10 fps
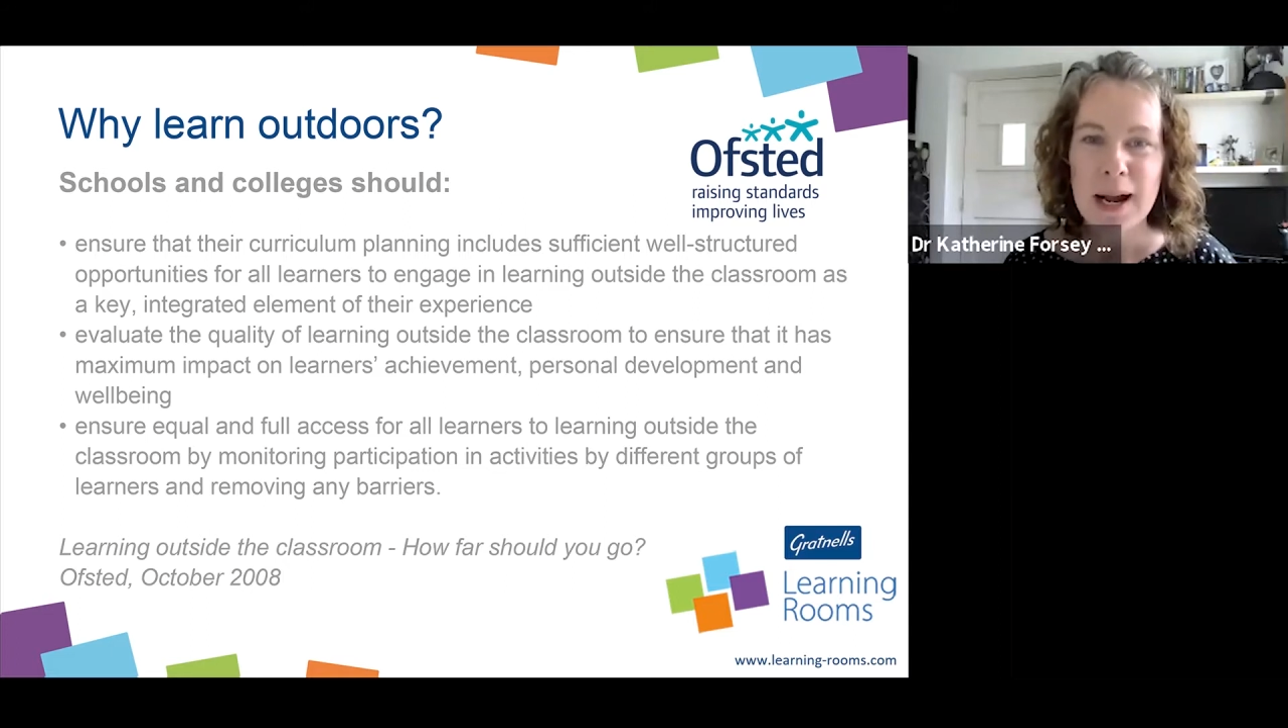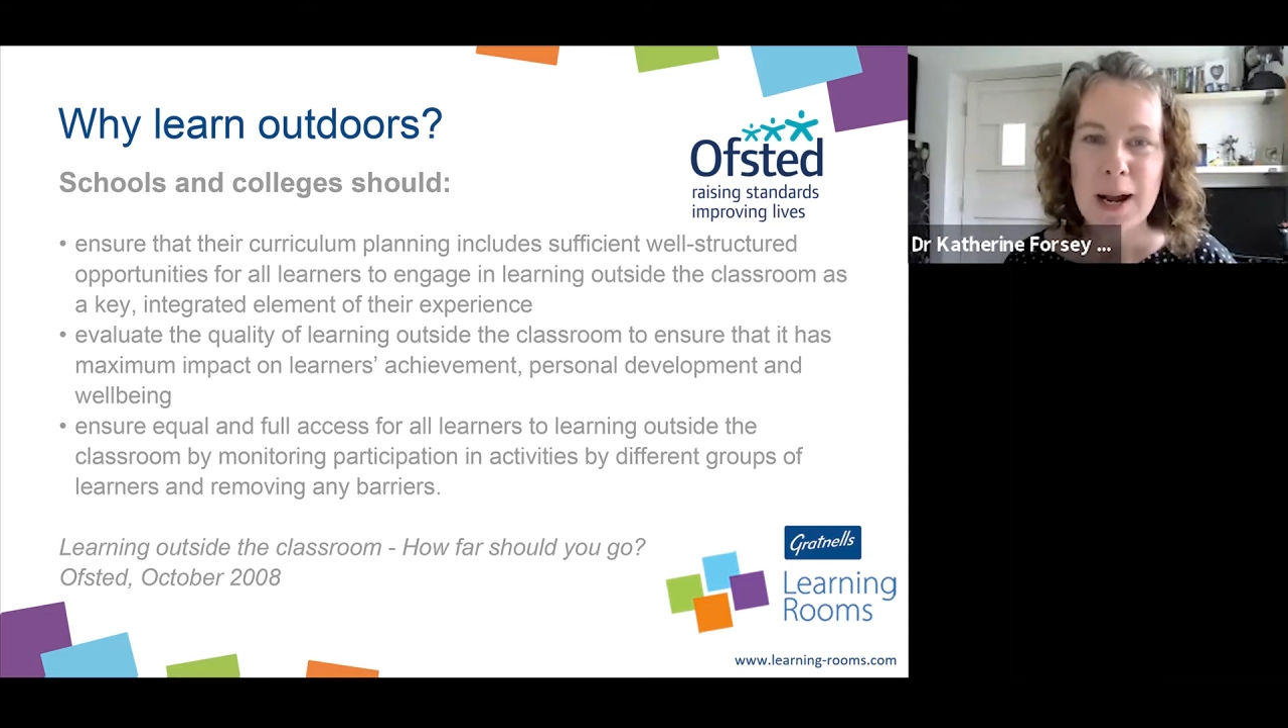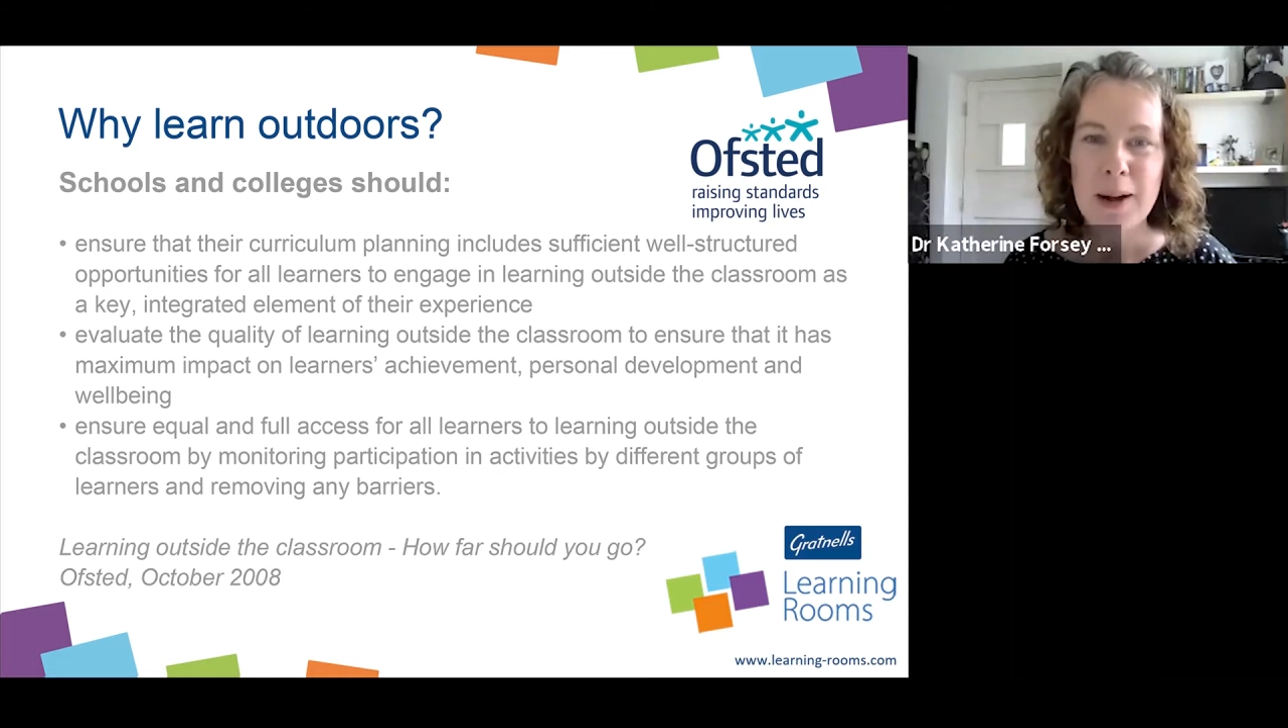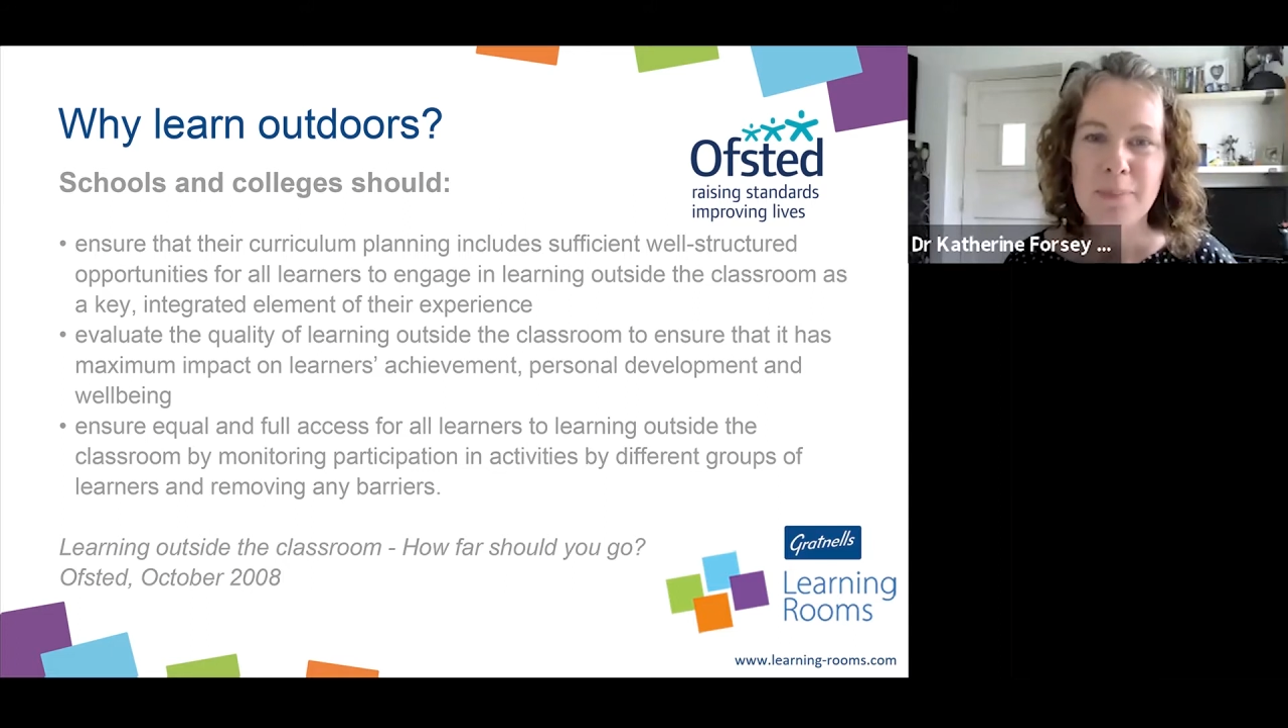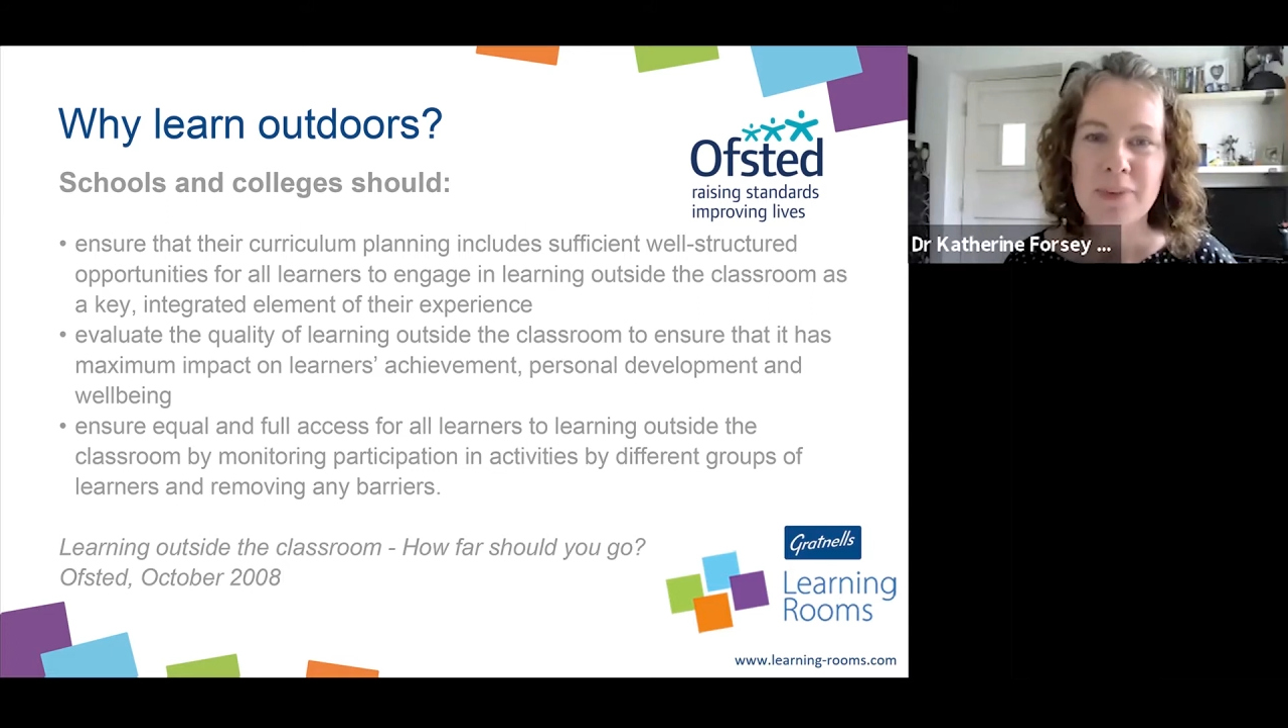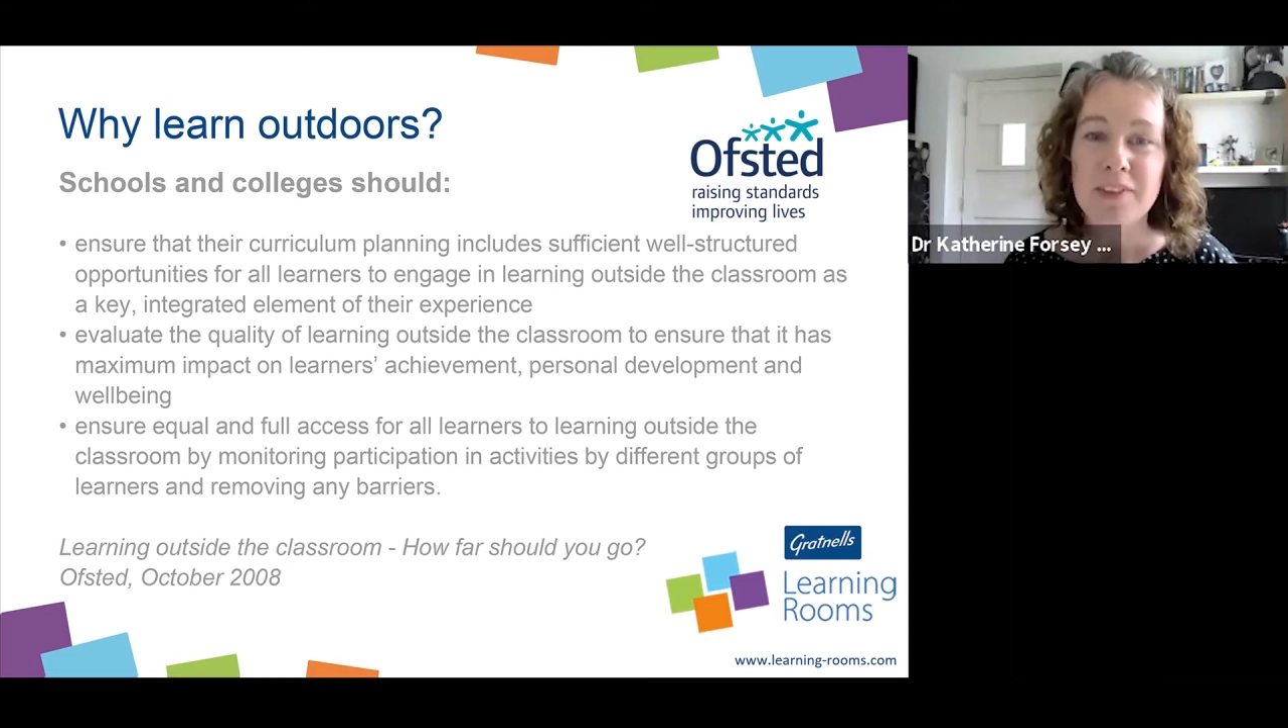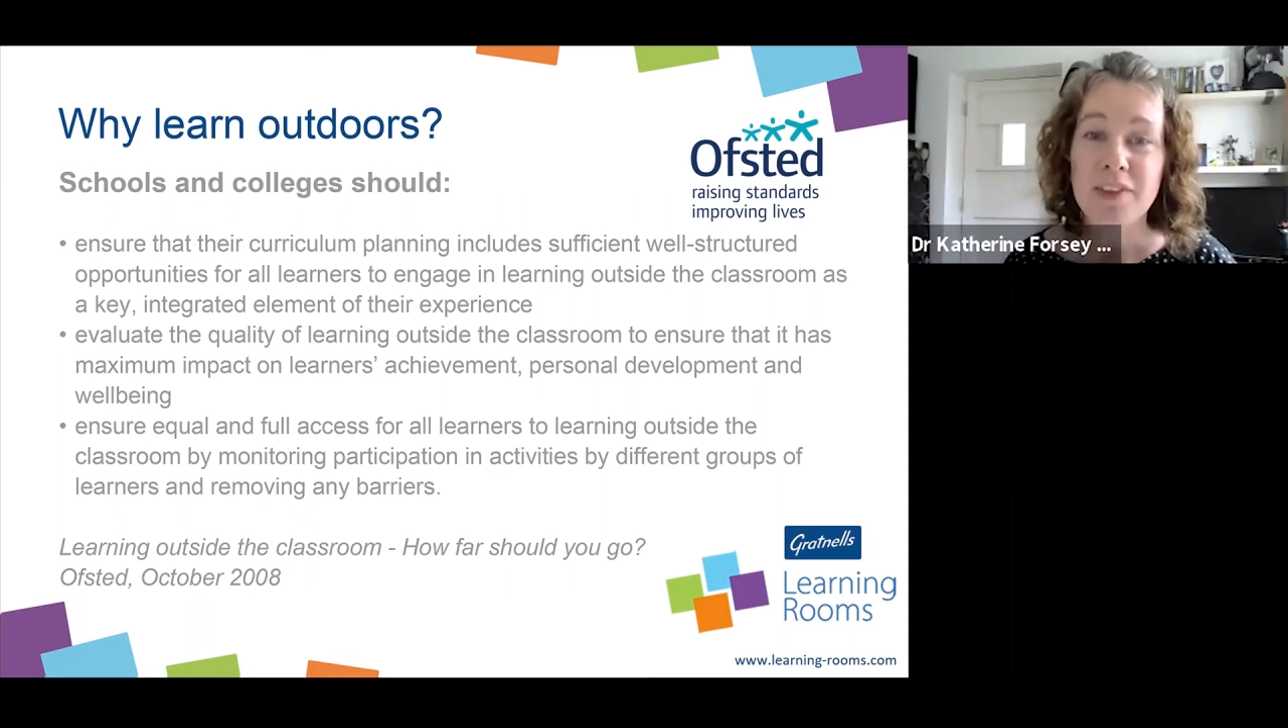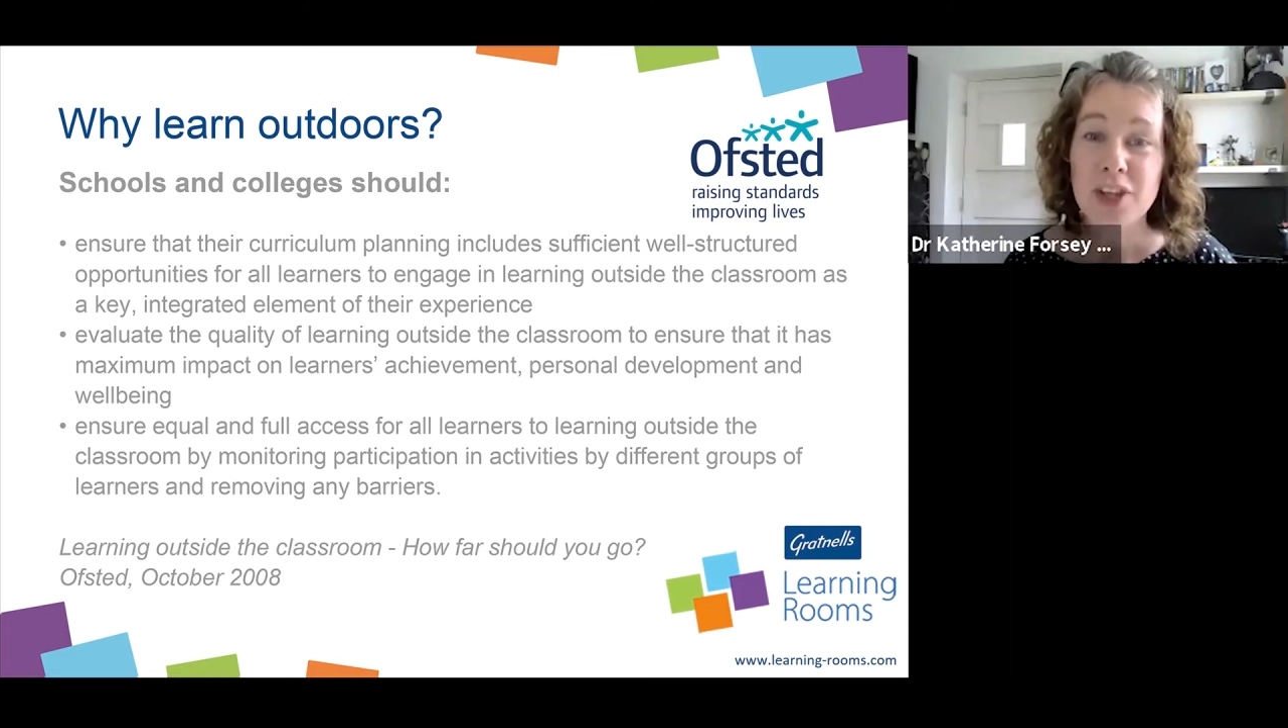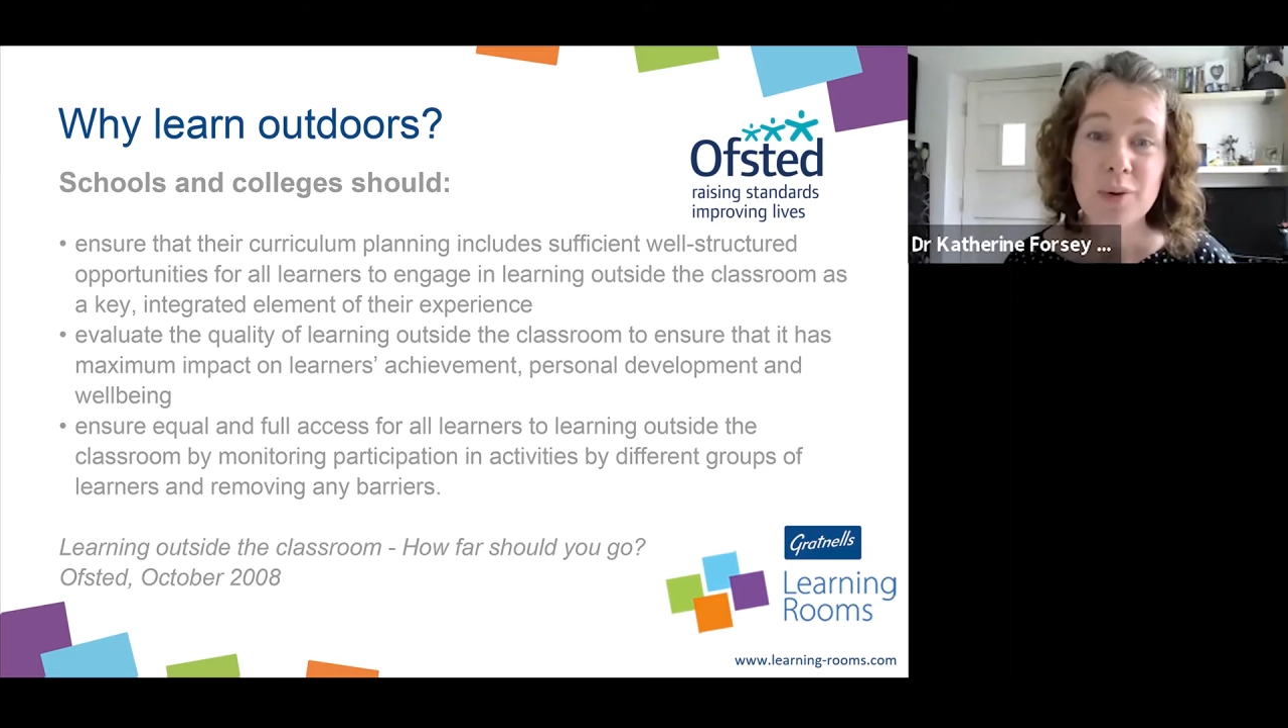The